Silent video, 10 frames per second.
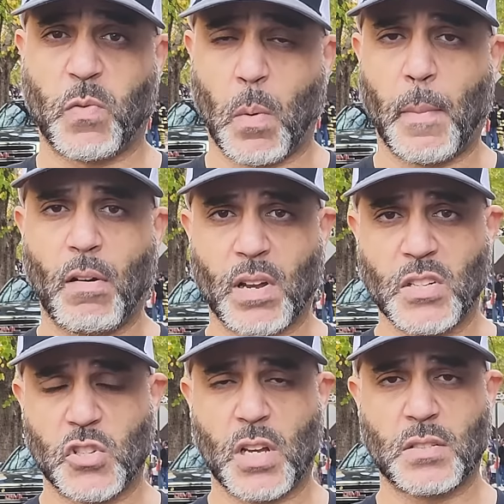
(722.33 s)
from American
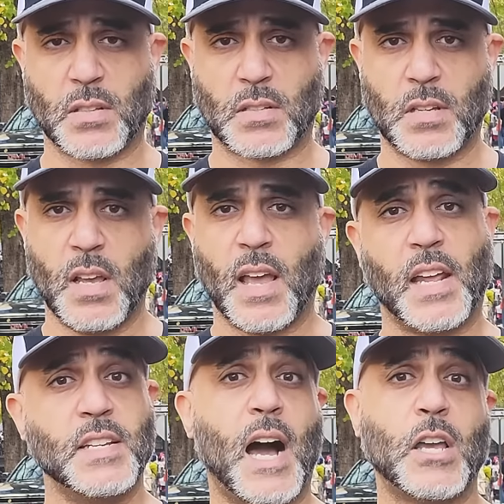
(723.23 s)
justice,
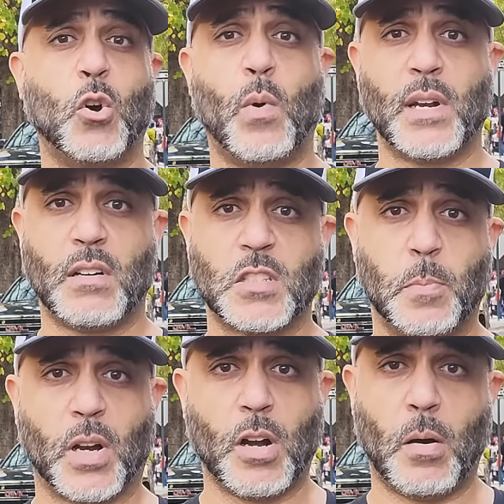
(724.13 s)
and Yayo went on to
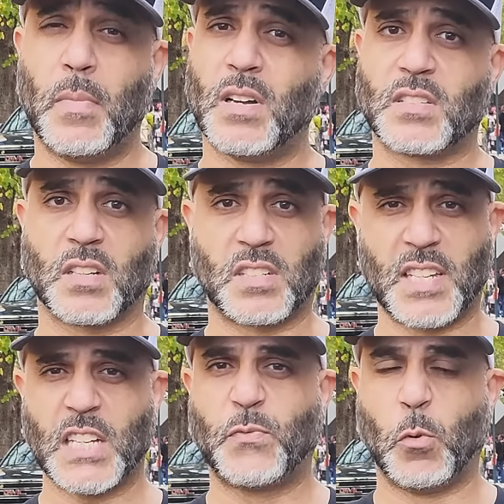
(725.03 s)
become a
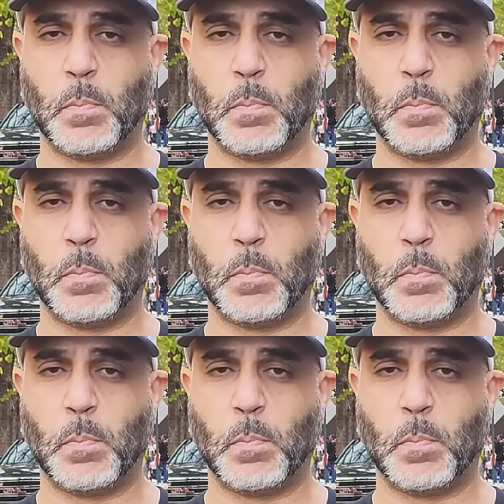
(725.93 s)
successful